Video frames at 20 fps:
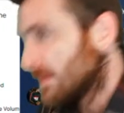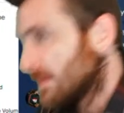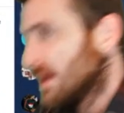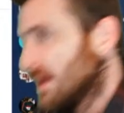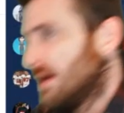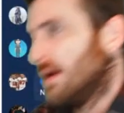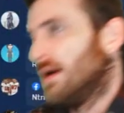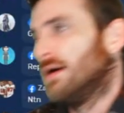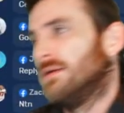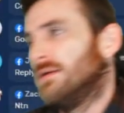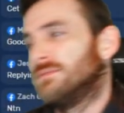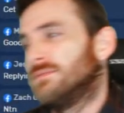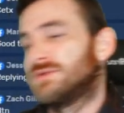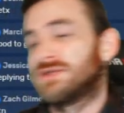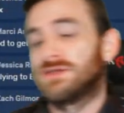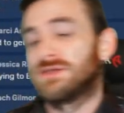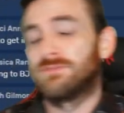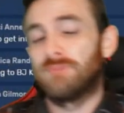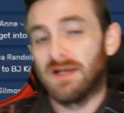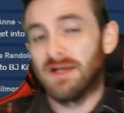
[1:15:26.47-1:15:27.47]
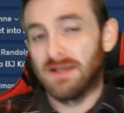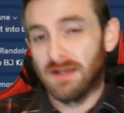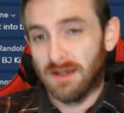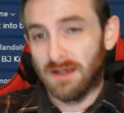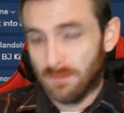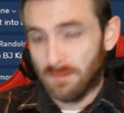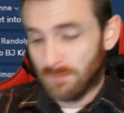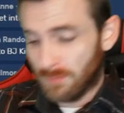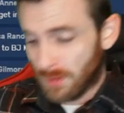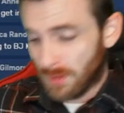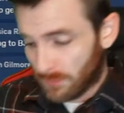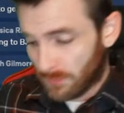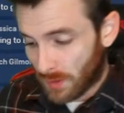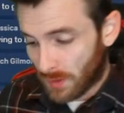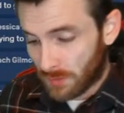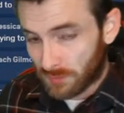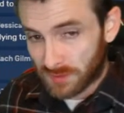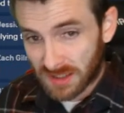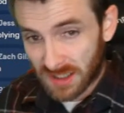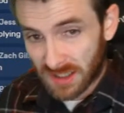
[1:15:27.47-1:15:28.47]
But
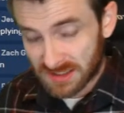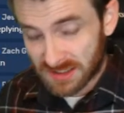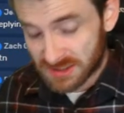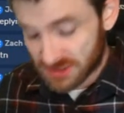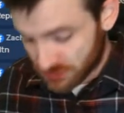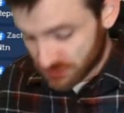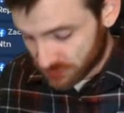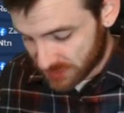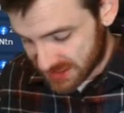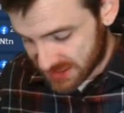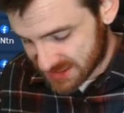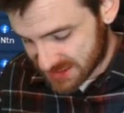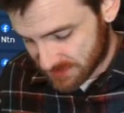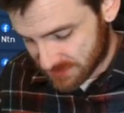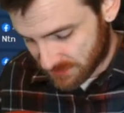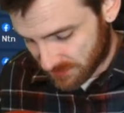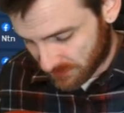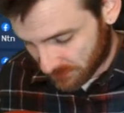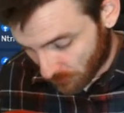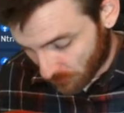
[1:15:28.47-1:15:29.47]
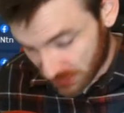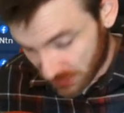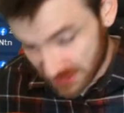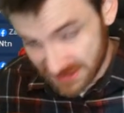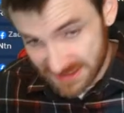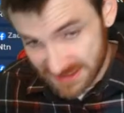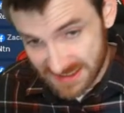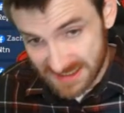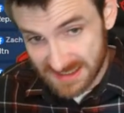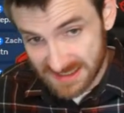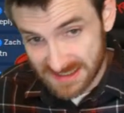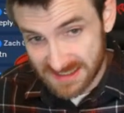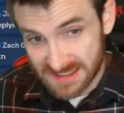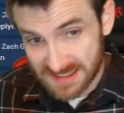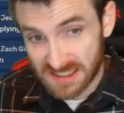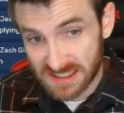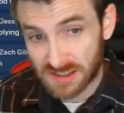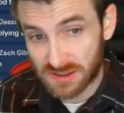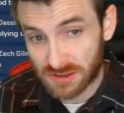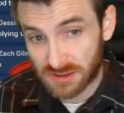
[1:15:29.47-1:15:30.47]
what we got to do is more
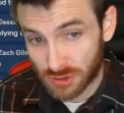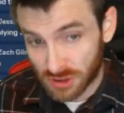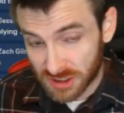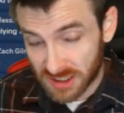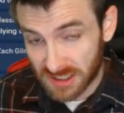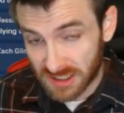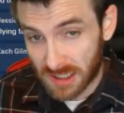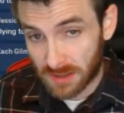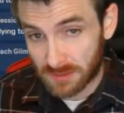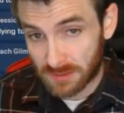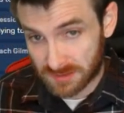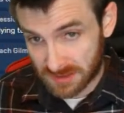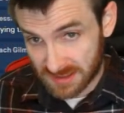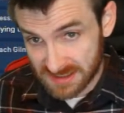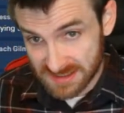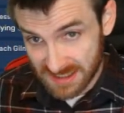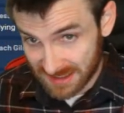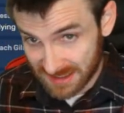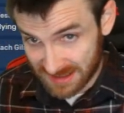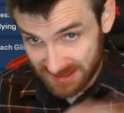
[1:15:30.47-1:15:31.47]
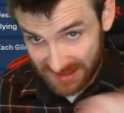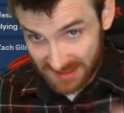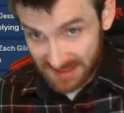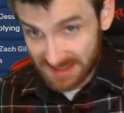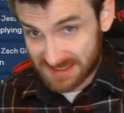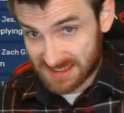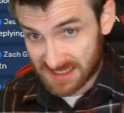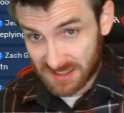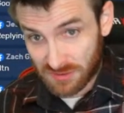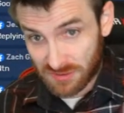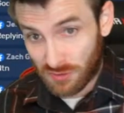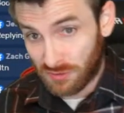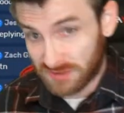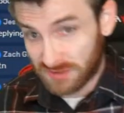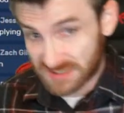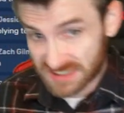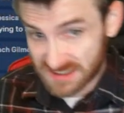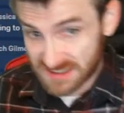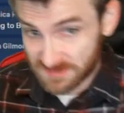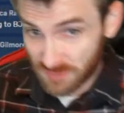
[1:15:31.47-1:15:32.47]
consistency. Looking at things like this, like
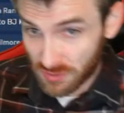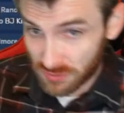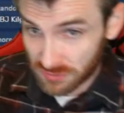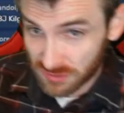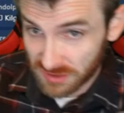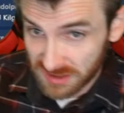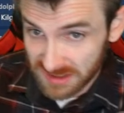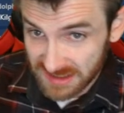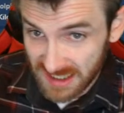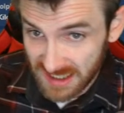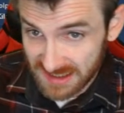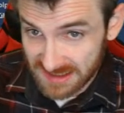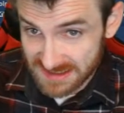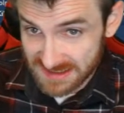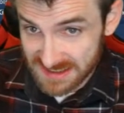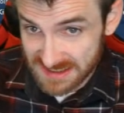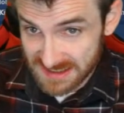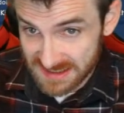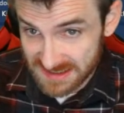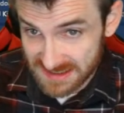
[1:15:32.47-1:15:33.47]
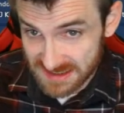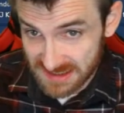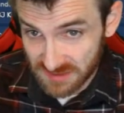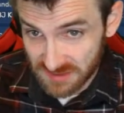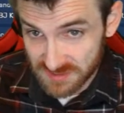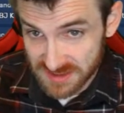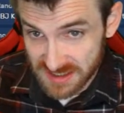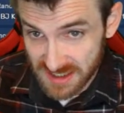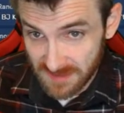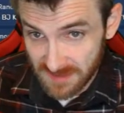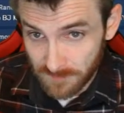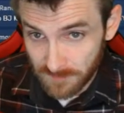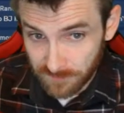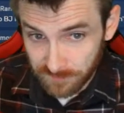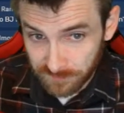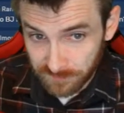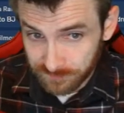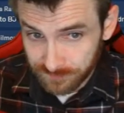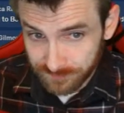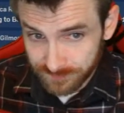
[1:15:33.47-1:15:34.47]
holy smoke, look at that consistency. Was that?
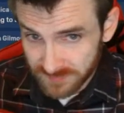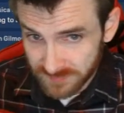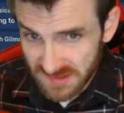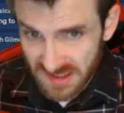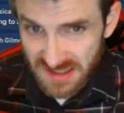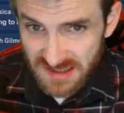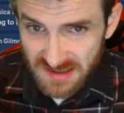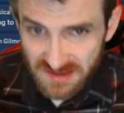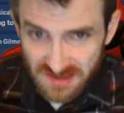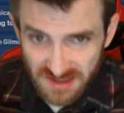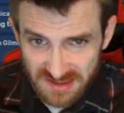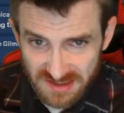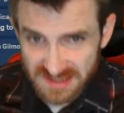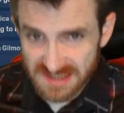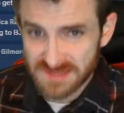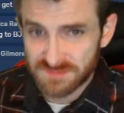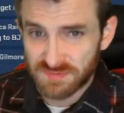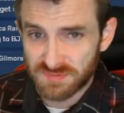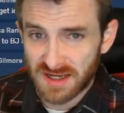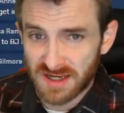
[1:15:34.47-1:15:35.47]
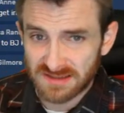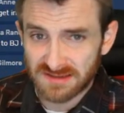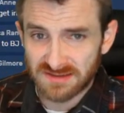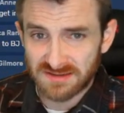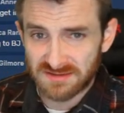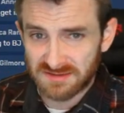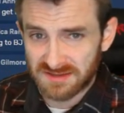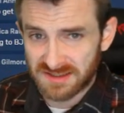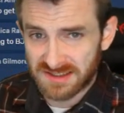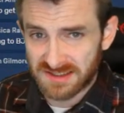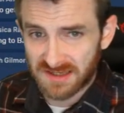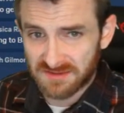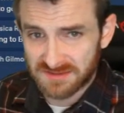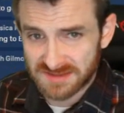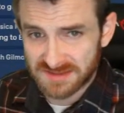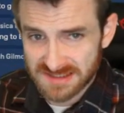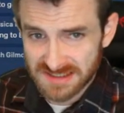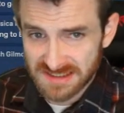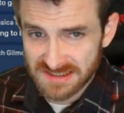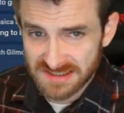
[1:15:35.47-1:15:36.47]
Like this is practically
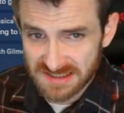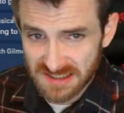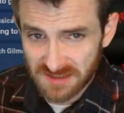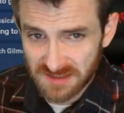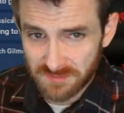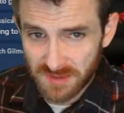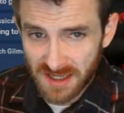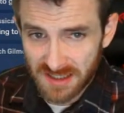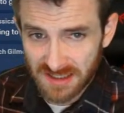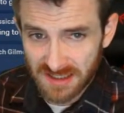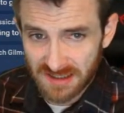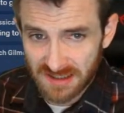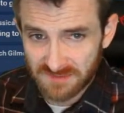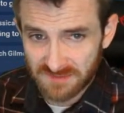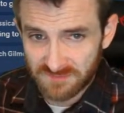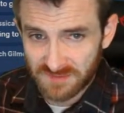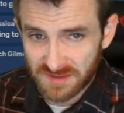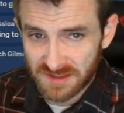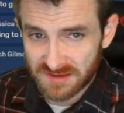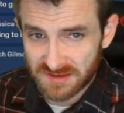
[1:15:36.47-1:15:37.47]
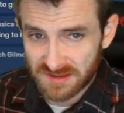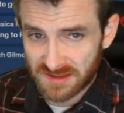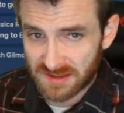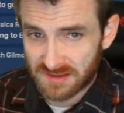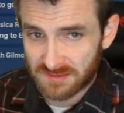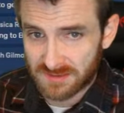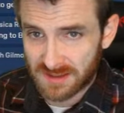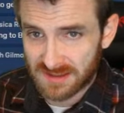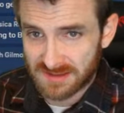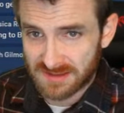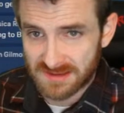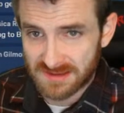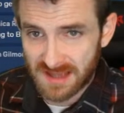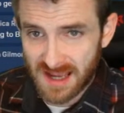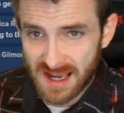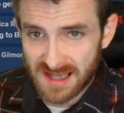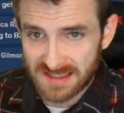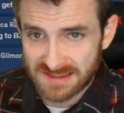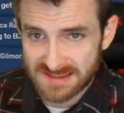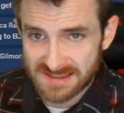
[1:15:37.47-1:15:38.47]
guaranteed to come back at, if anything, like
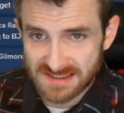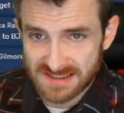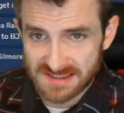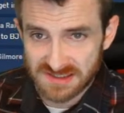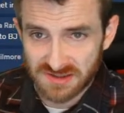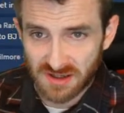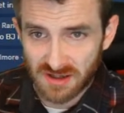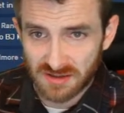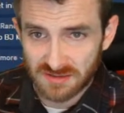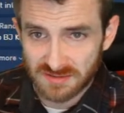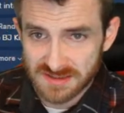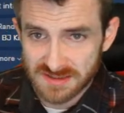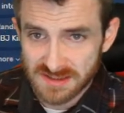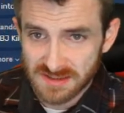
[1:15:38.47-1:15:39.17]
that $6.